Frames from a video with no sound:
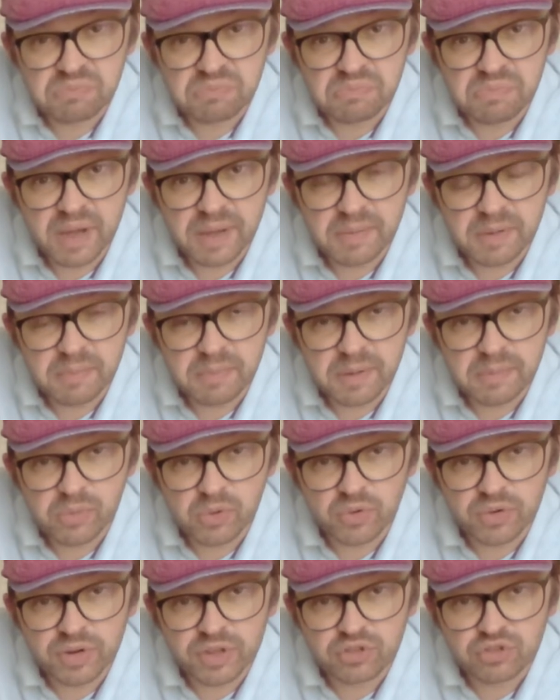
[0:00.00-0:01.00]
maybe a bit
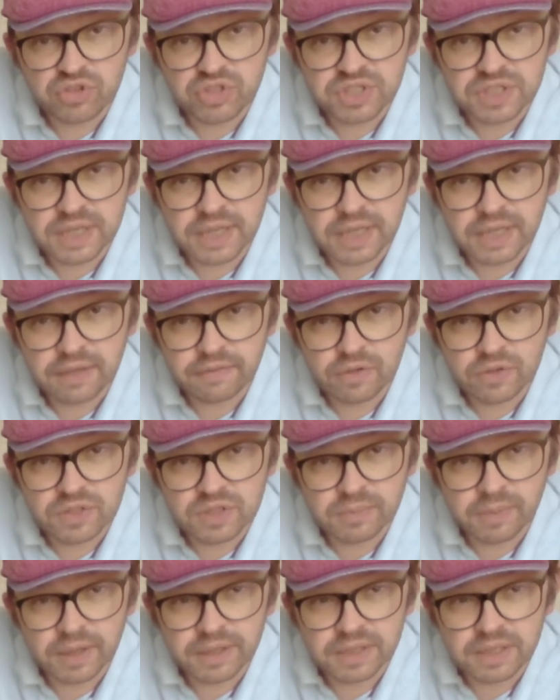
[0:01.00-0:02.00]
more interesting, give you
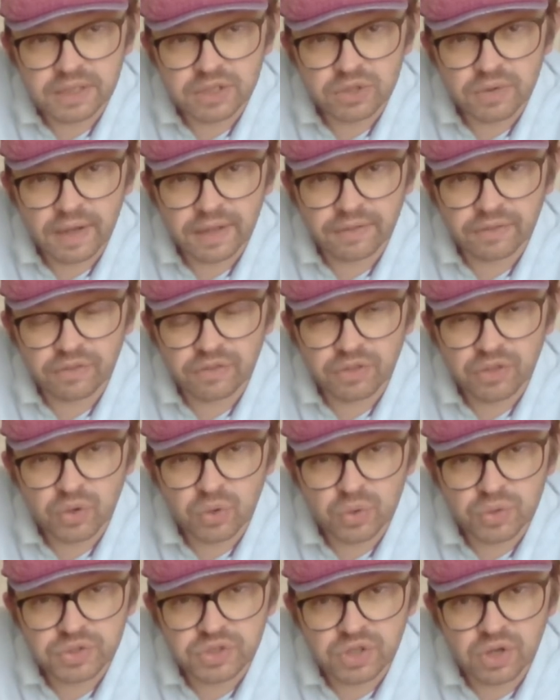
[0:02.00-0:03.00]
some ideas you hadn't
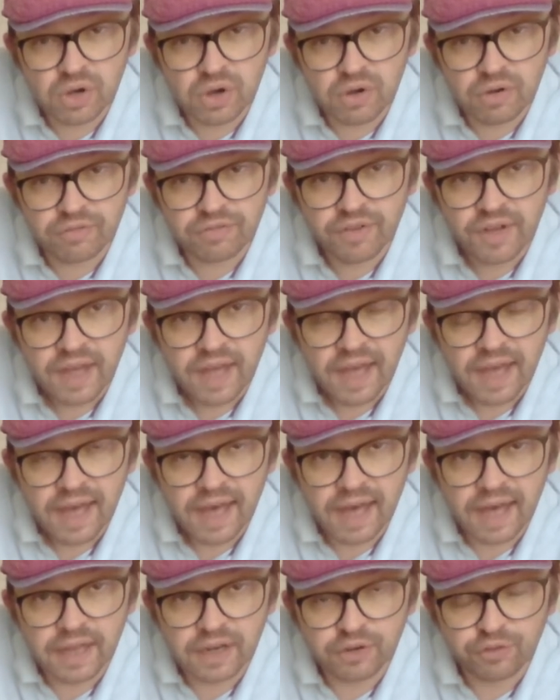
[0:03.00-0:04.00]
thought of,
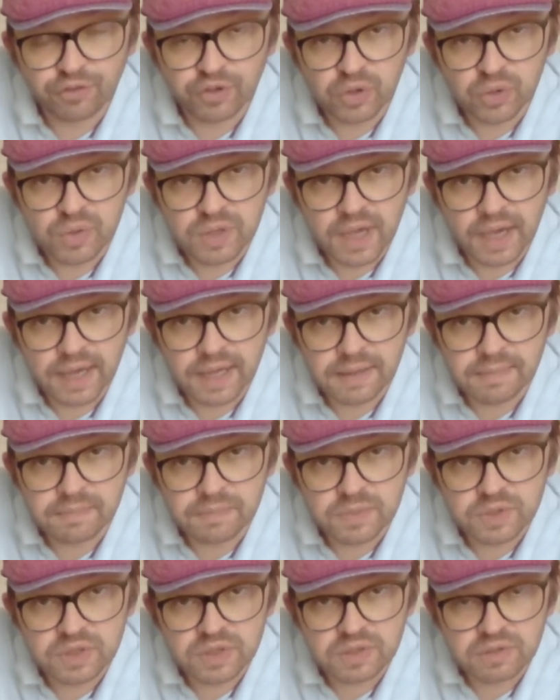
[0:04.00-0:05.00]
and a few
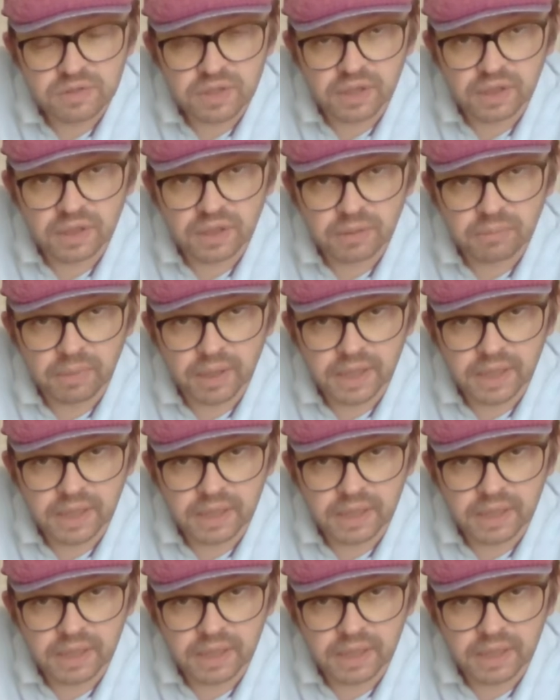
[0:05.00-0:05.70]
games that can